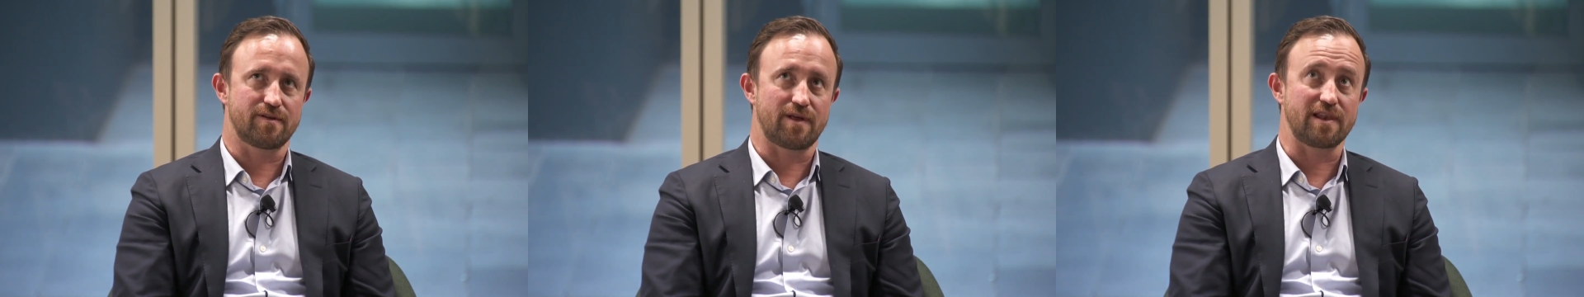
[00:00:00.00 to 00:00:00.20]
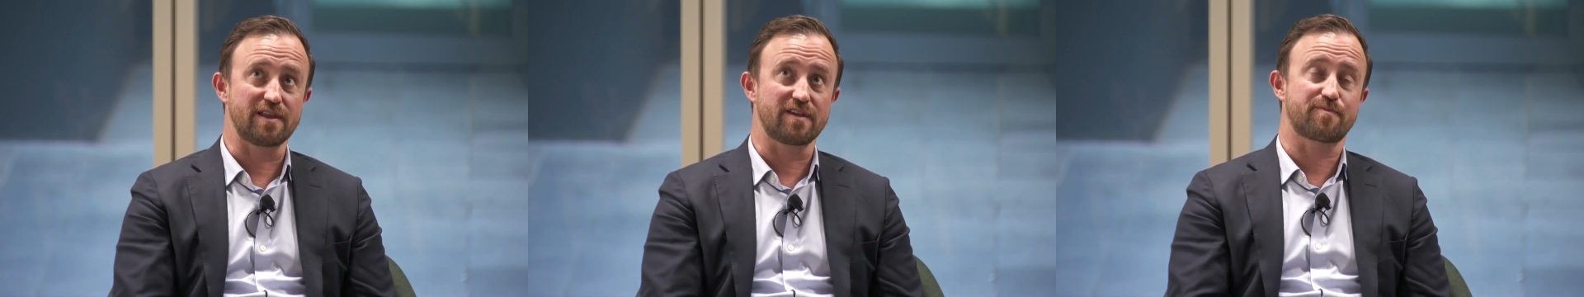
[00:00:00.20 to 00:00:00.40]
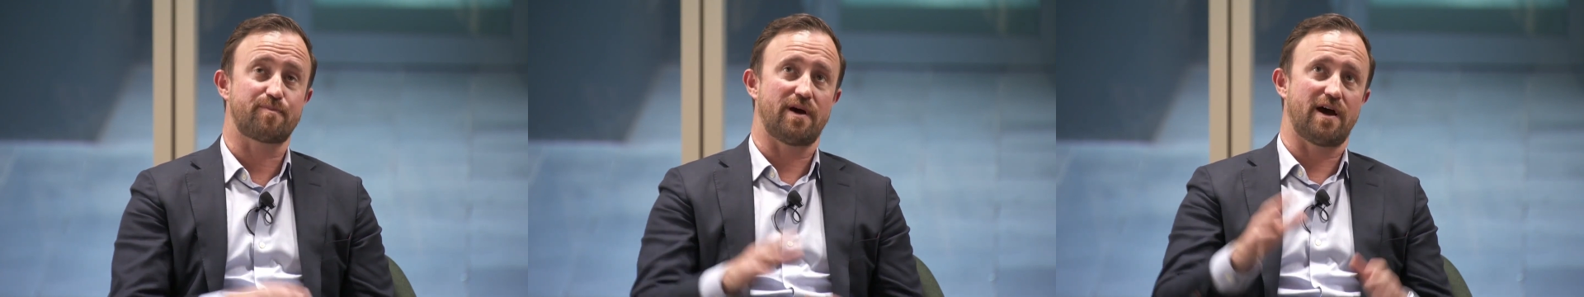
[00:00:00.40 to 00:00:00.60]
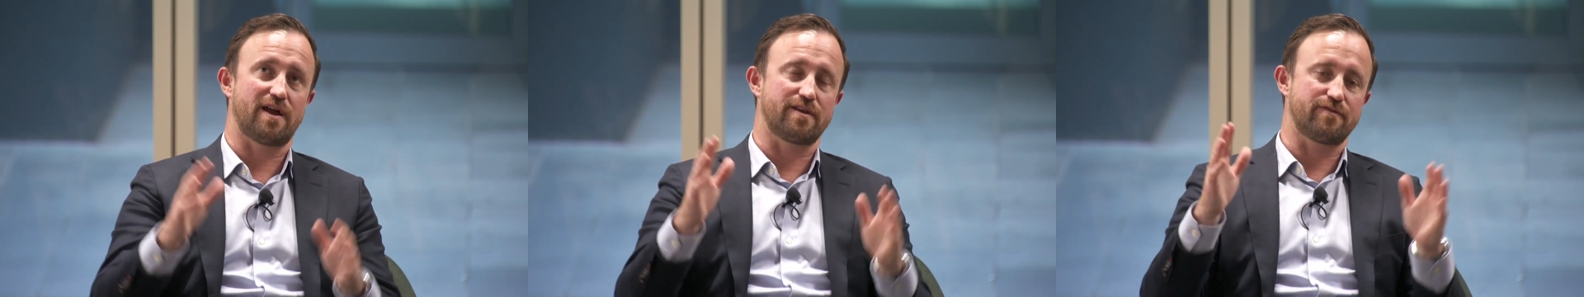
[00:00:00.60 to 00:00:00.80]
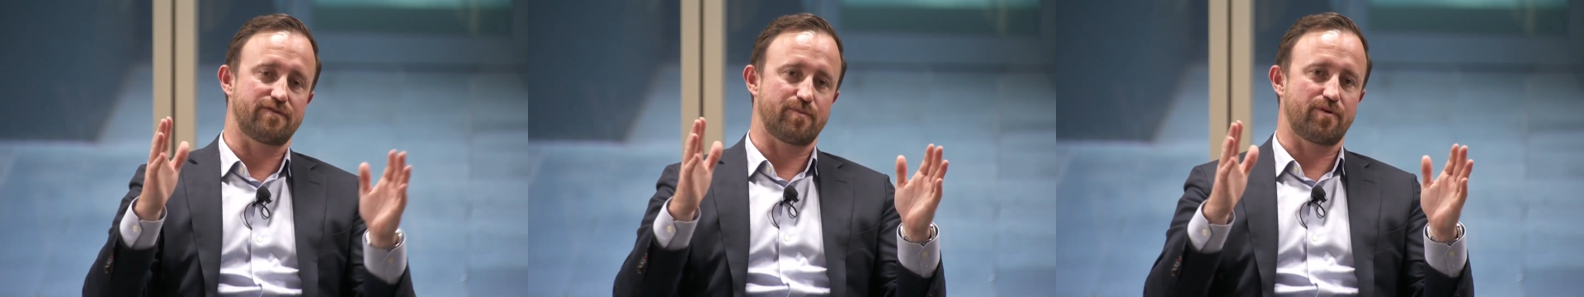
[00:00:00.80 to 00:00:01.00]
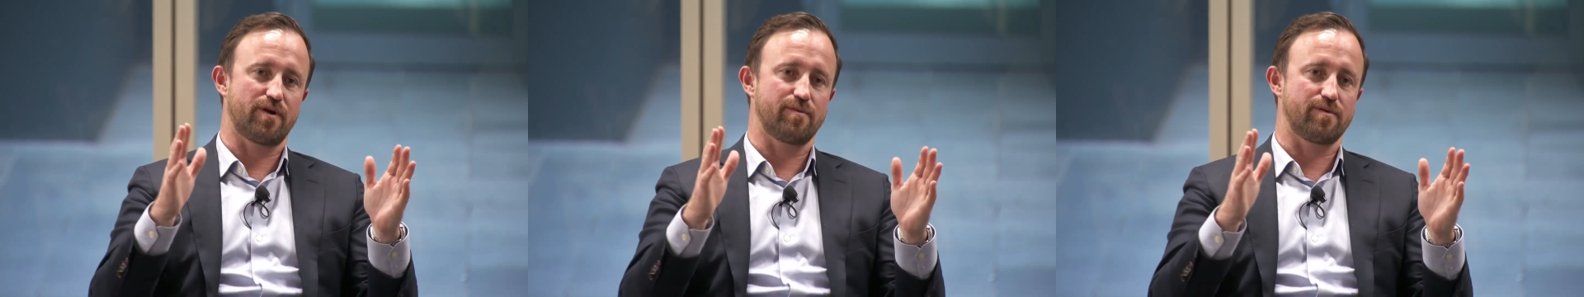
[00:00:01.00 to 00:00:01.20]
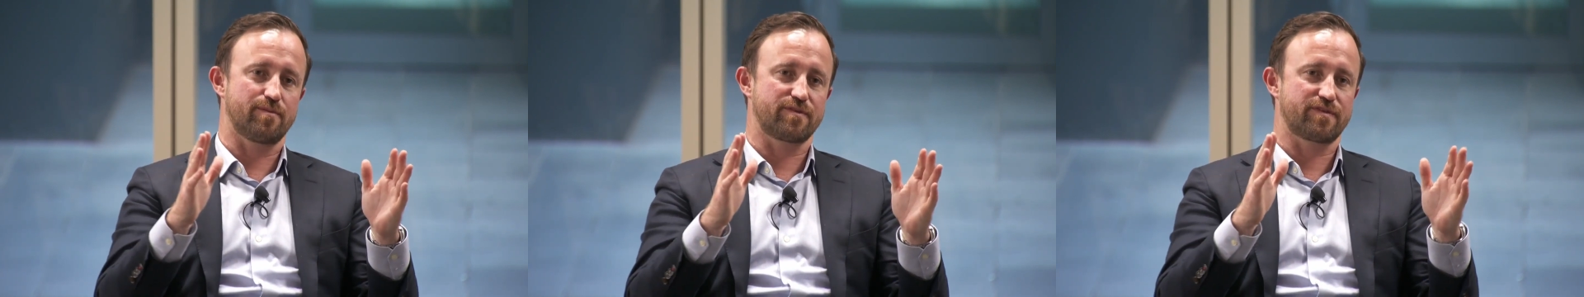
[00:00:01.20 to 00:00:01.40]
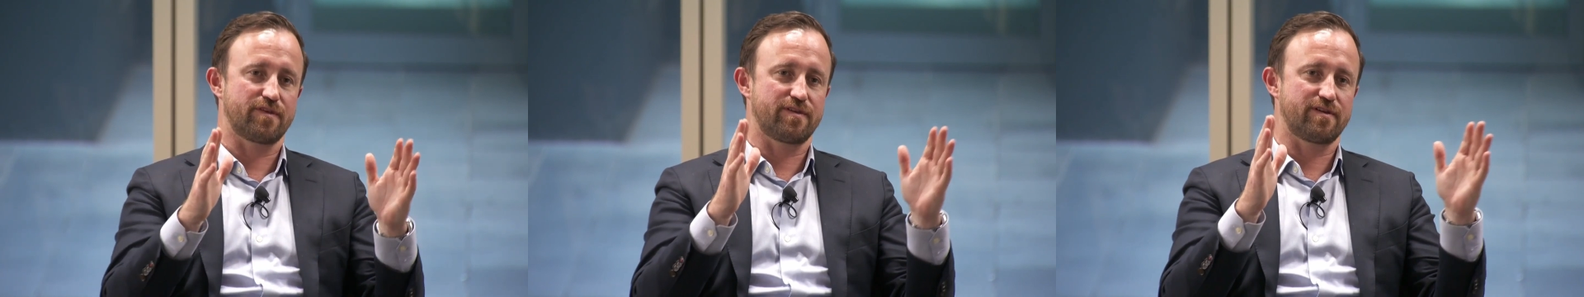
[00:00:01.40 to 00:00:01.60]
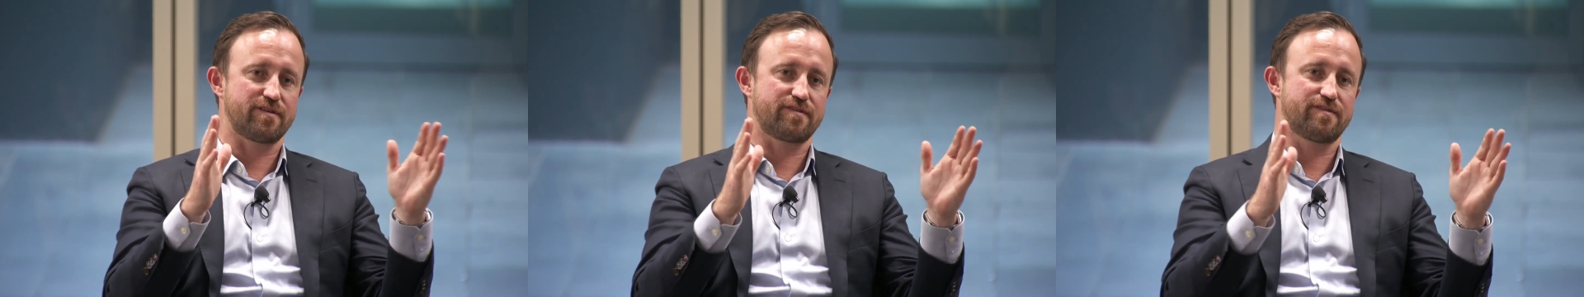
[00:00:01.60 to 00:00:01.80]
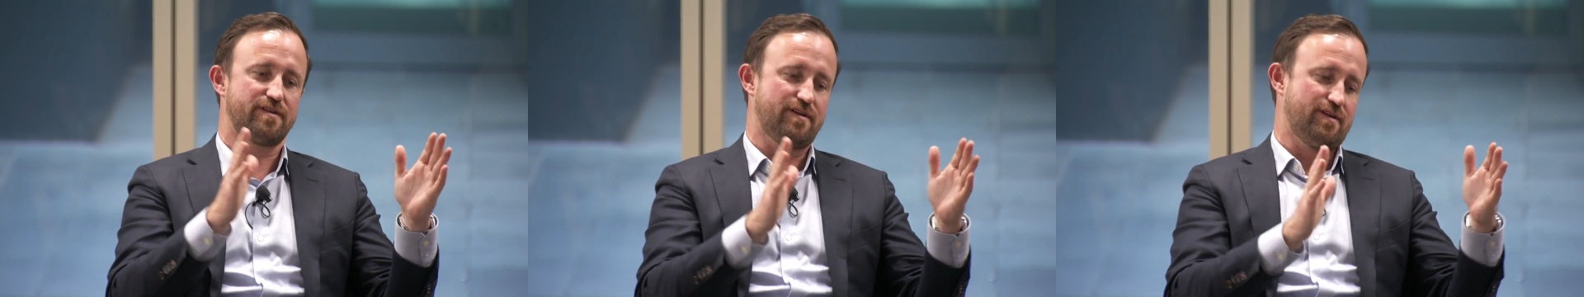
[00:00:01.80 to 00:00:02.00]
at least part of the problem, so
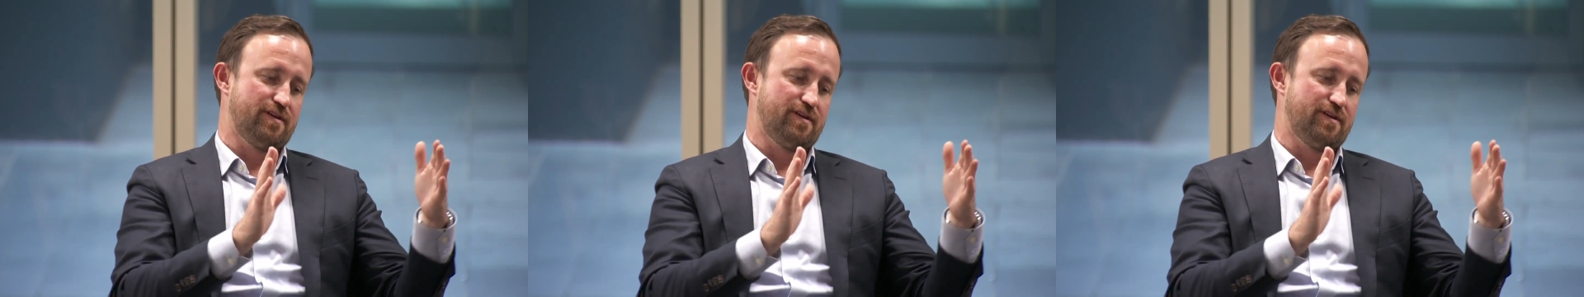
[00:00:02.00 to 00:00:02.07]
there's